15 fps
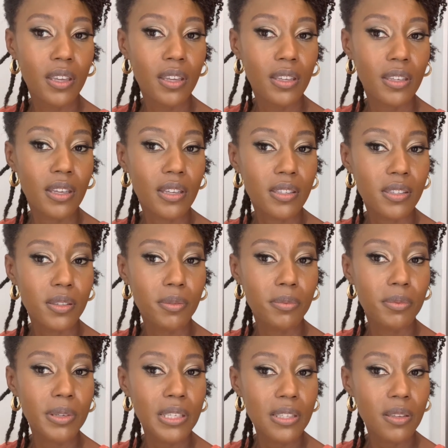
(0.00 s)
yes, the
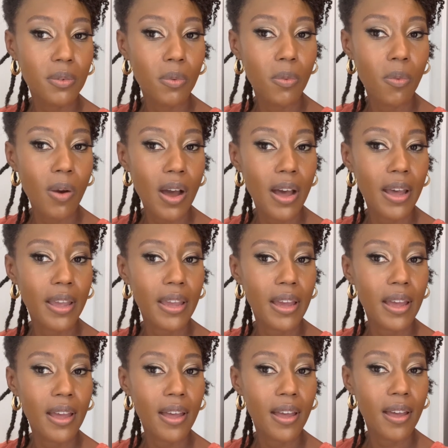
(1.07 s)
reason why I
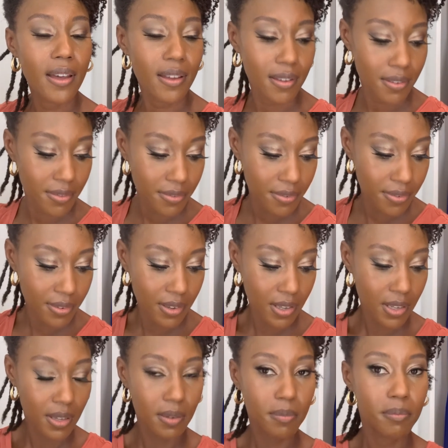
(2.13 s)
have
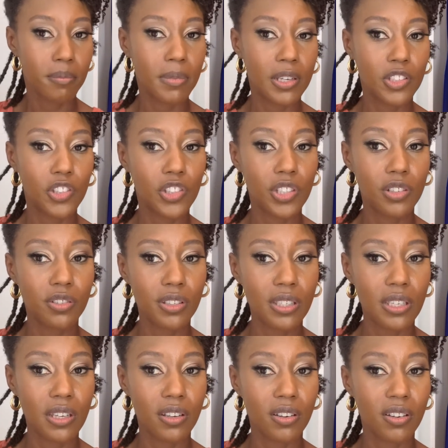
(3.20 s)
my shears
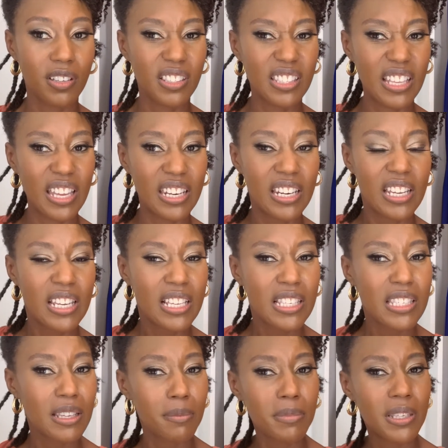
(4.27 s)
here is that
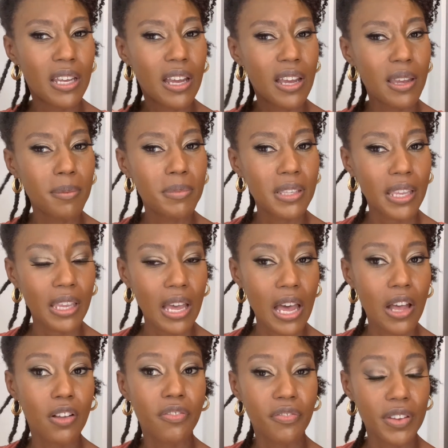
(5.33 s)
sometimes like
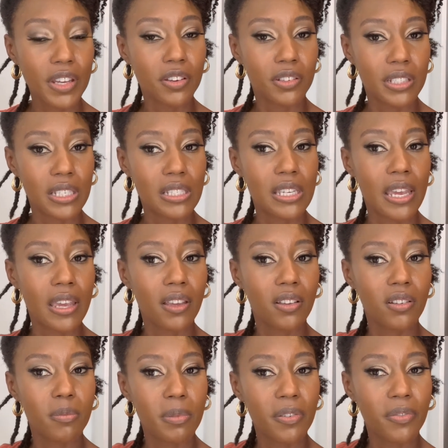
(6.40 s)
I'll finger
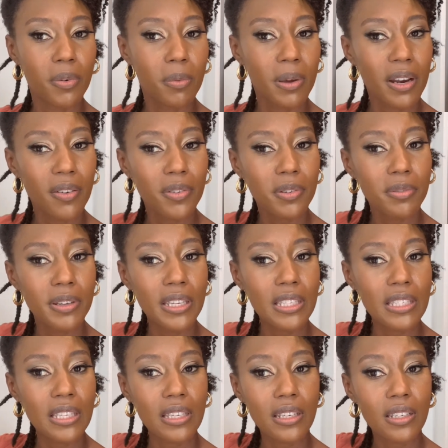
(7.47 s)
detangle, but for whatever
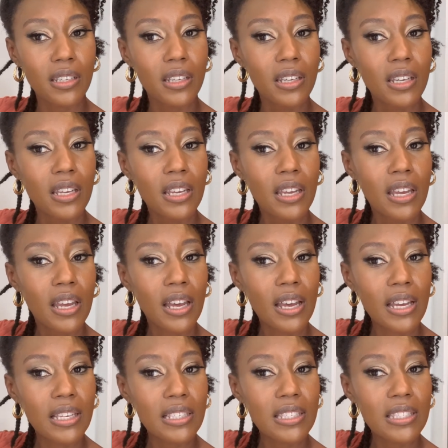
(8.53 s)
reason,
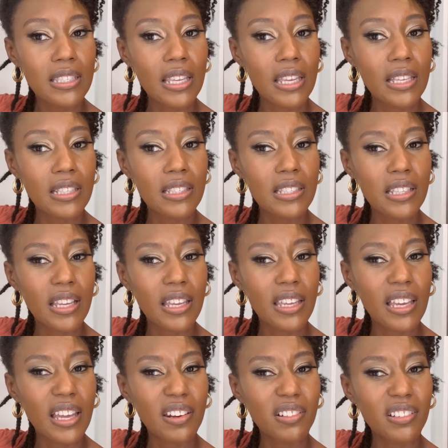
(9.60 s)
I sense like
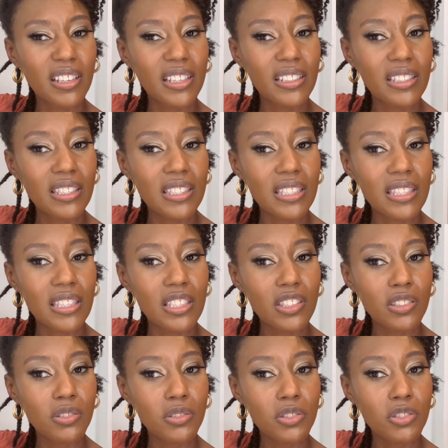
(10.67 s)
I don't like to see these
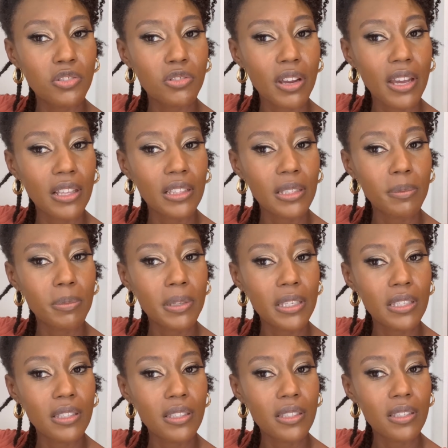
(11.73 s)
little straggly
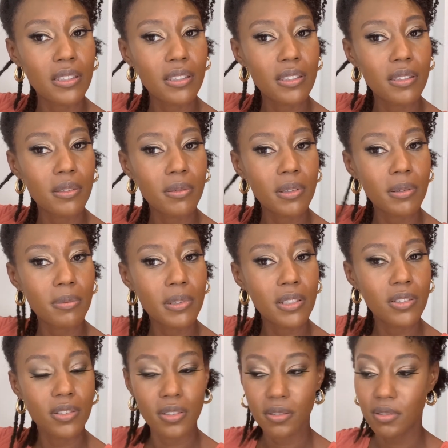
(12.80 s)
pieces. So what I'm
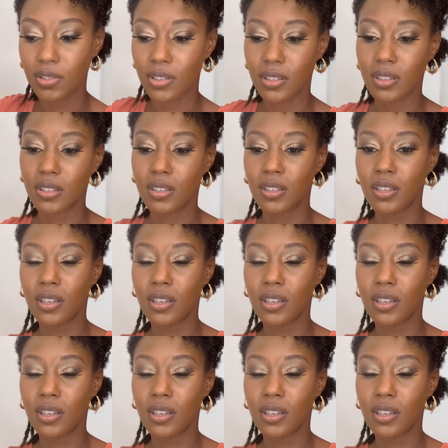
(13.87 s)
going to do is just